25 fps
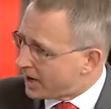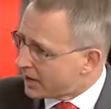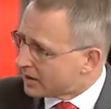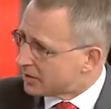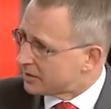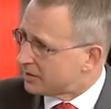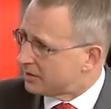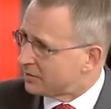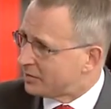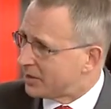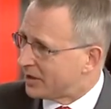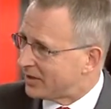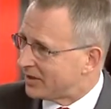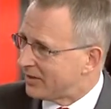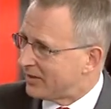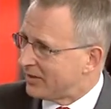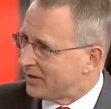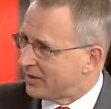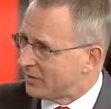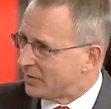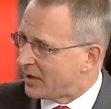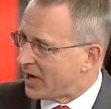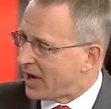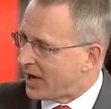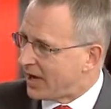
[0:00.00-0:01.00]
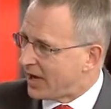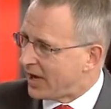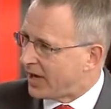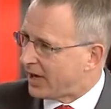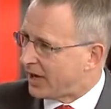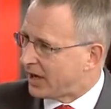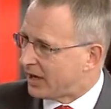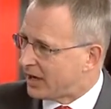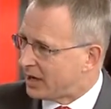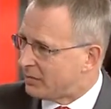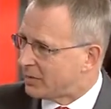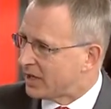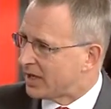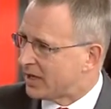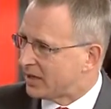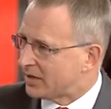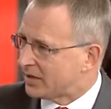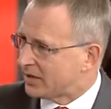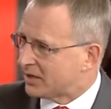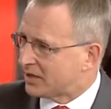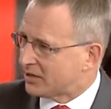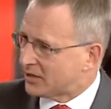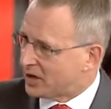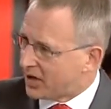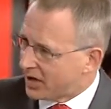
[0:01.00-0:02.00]
Where does that money come from? And let me
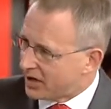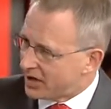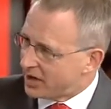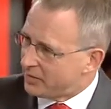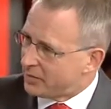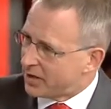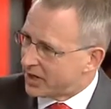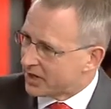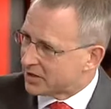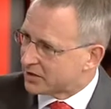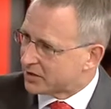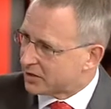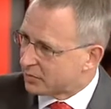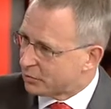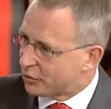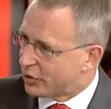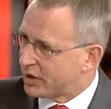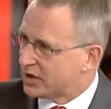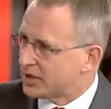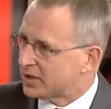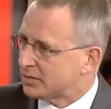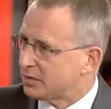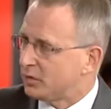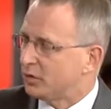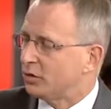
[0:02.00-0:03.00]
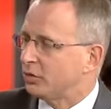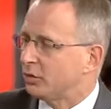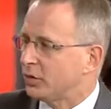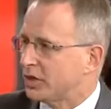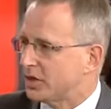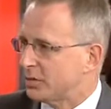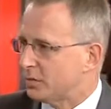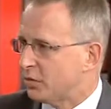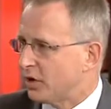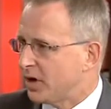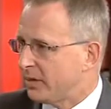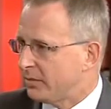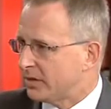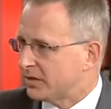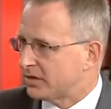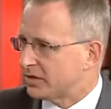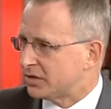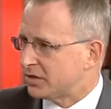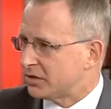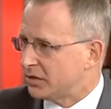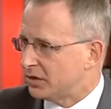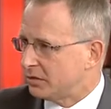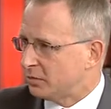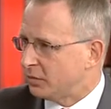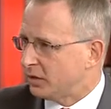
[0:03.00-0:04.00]
tie that back to the principle which Prime Minister
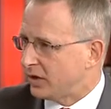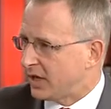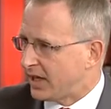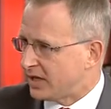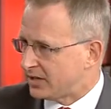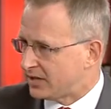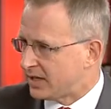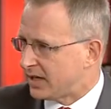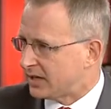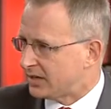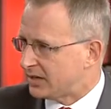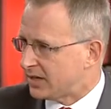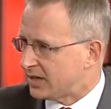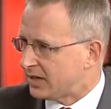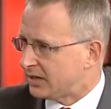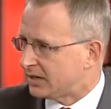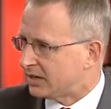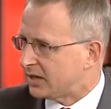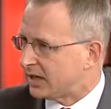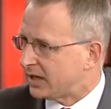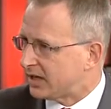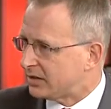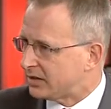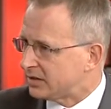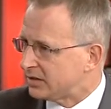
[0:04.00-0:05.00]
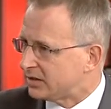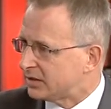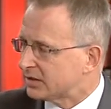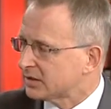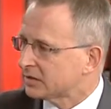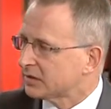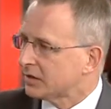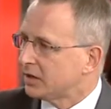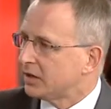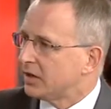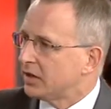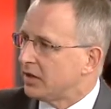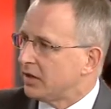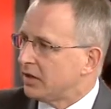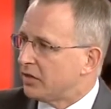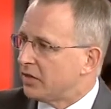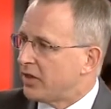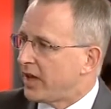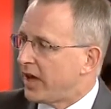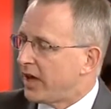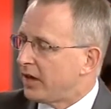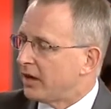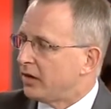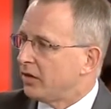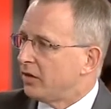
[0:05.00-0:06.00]
Turnbull has articulated,
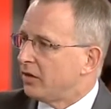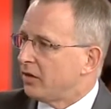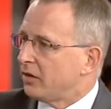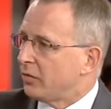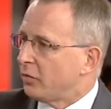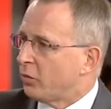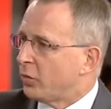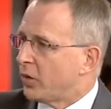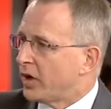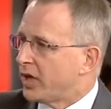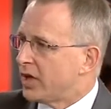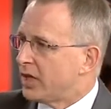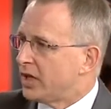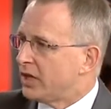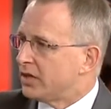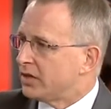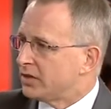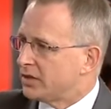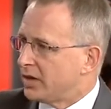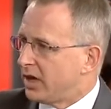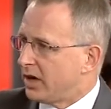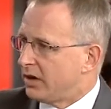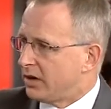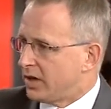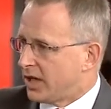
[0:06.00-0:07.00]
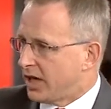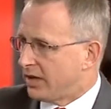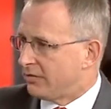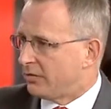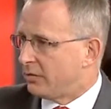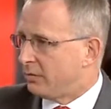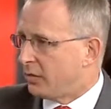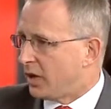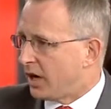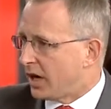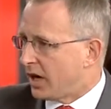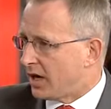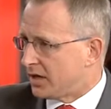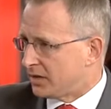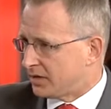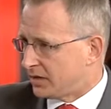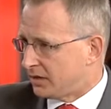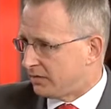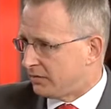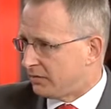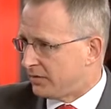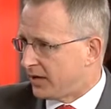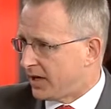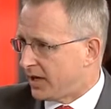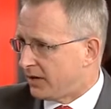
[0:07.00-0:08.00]
that we don't have a bias
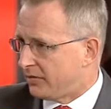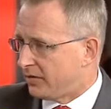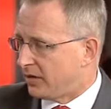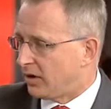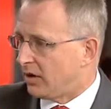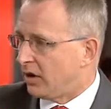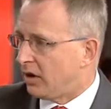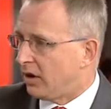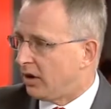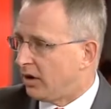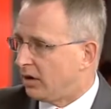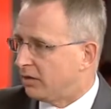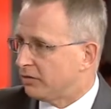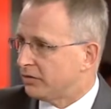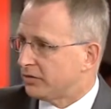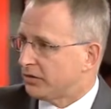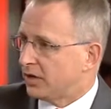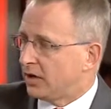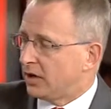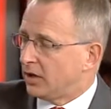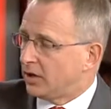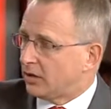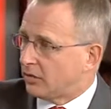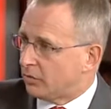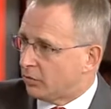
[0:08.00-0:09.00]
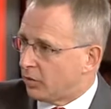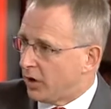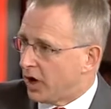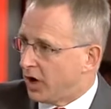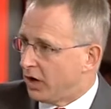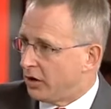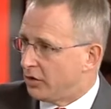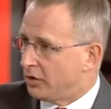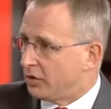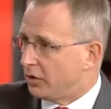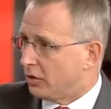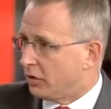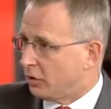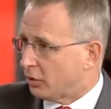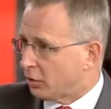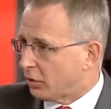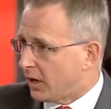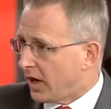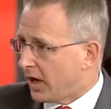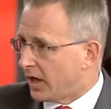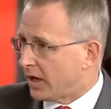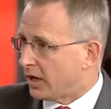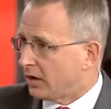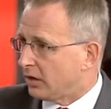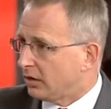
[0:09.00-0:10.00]
in favour of road or
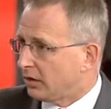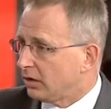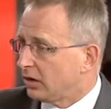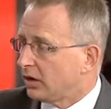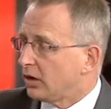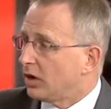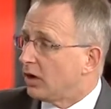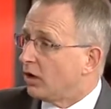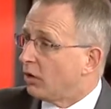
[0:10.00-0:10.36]
rail.